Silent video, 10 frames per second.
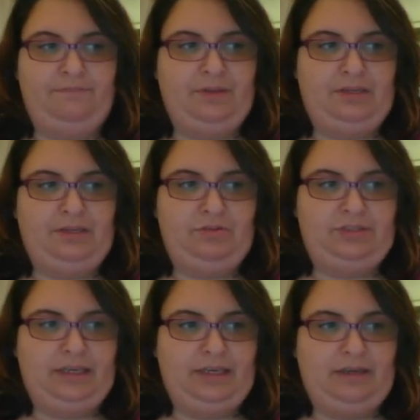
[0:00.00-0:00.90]
been
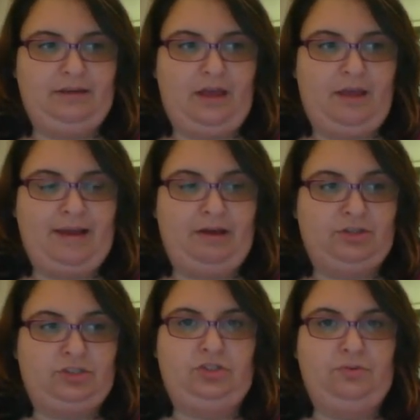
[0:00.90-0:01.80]
using about
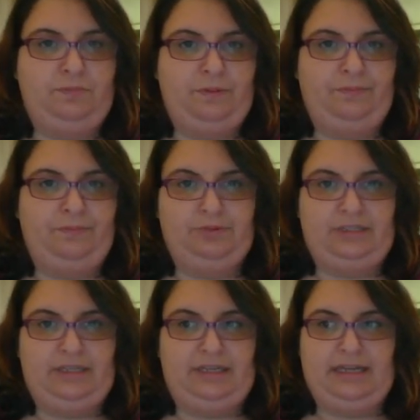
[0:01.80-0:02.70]
a scoop of
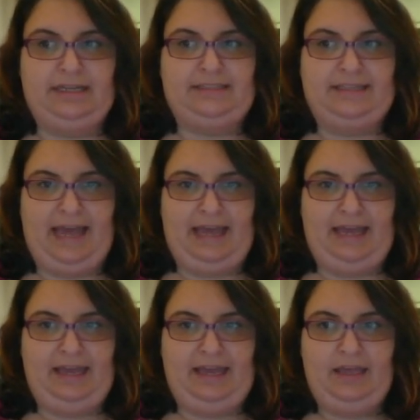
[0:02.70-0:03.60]
protein a
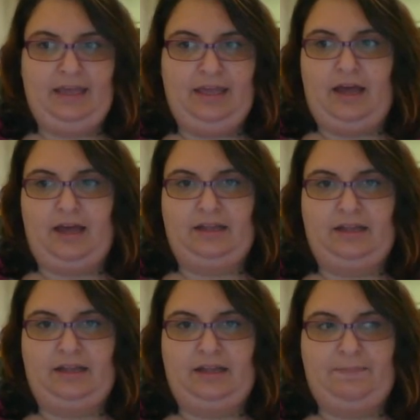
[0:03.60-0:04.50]
day
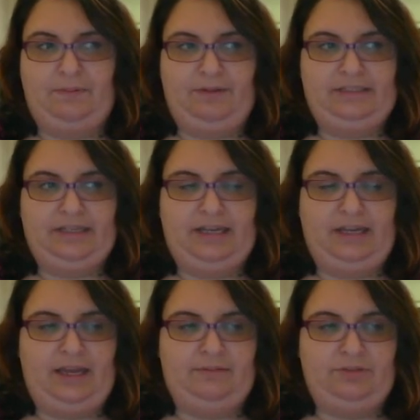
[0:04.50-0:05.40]
to supplement it,
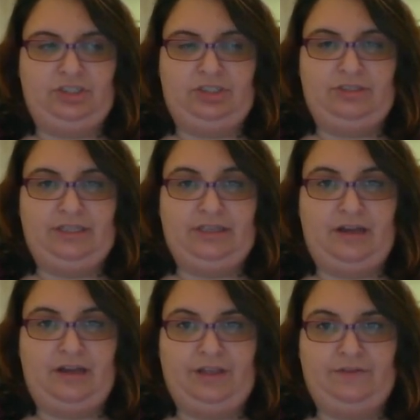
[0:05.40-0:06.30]
and I'm just using the
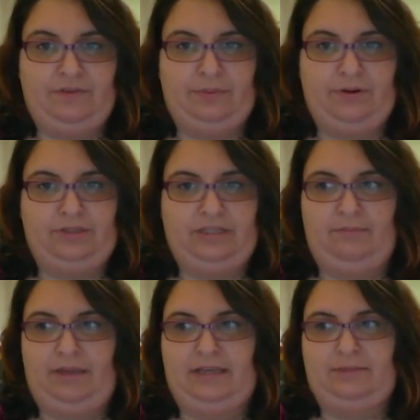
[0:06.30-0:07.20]
unflavored
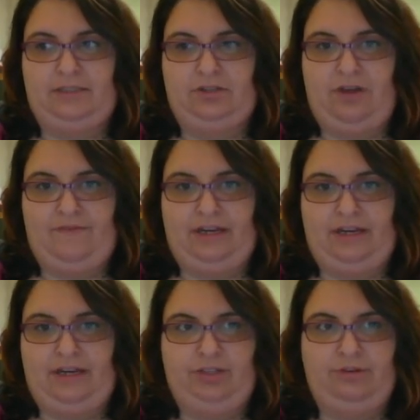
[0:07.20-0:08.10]
protein because I'm still having an
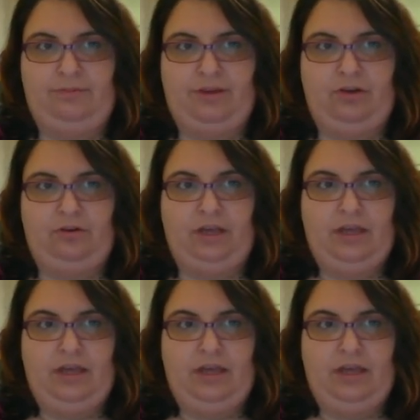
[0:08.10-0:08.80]
issue with milk.